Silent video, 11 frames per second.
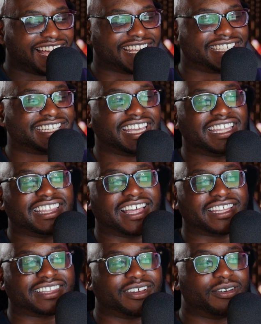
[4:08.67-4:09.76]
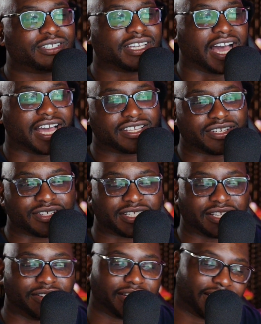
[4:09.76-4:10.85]
I see that those guys are
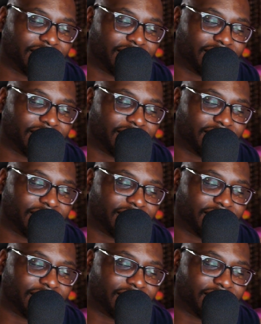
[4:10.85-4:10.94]
still here.